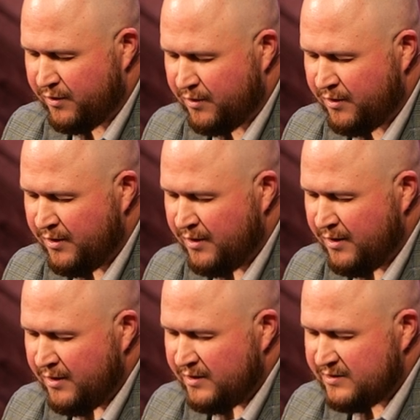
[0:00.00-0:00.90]
your
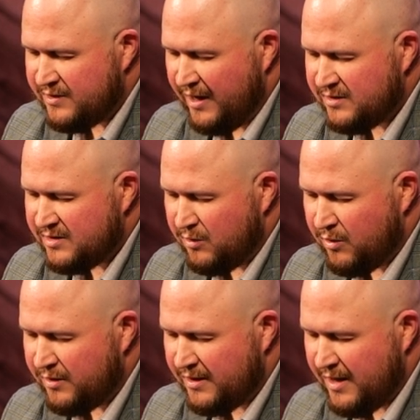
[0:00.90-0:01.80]
saints,
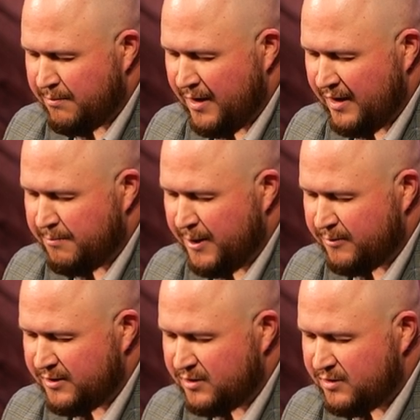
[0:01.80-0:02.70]
Lord, that they may be
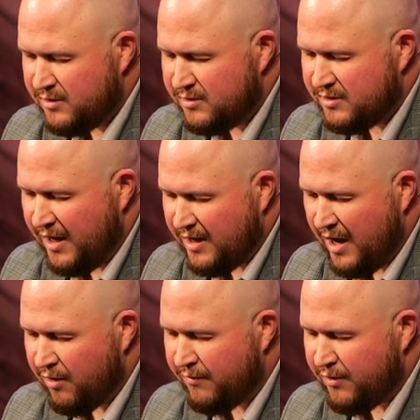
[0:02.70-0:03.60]
able to take
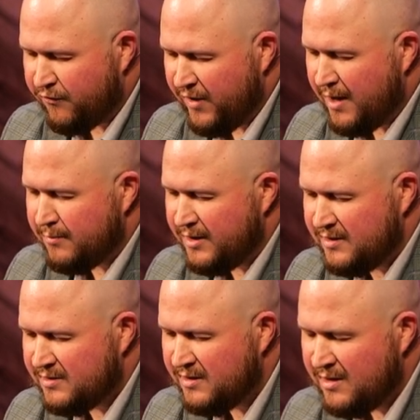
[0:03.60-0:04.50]
care of their
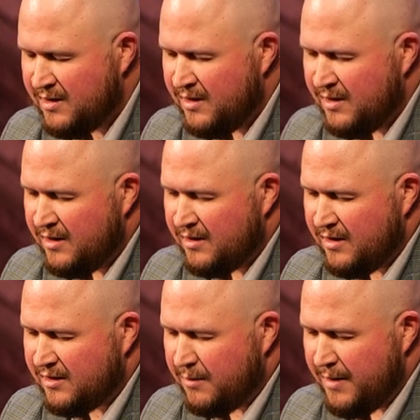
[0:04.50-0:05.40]
families,
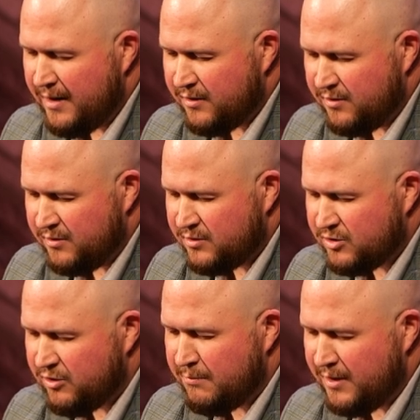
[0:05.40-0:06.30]
get the medical
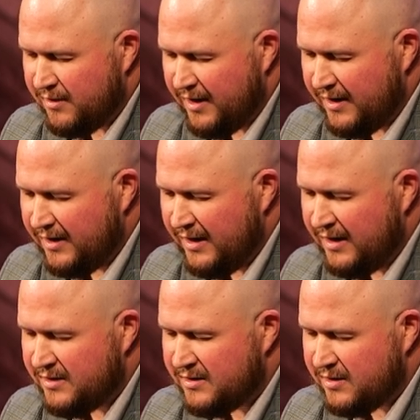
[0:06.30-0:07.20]
treatment they
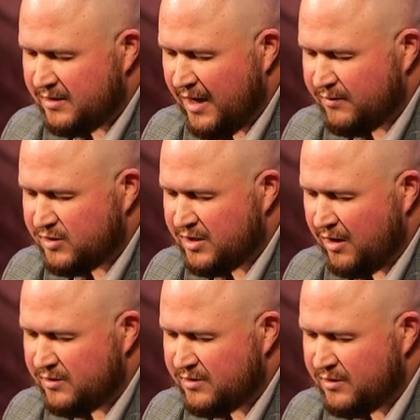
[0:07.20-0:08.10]
need to have
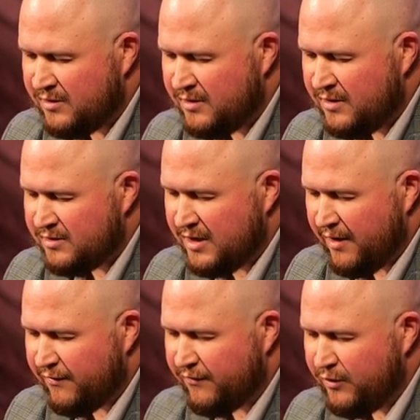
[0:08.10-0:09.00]
shelter, to
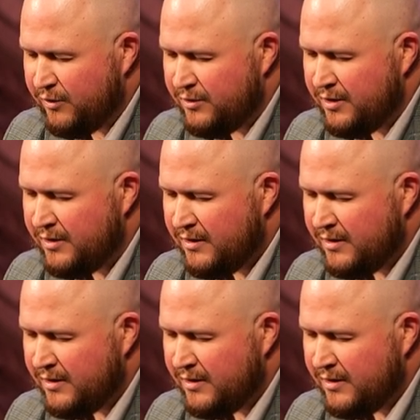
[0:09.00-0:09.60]
have food.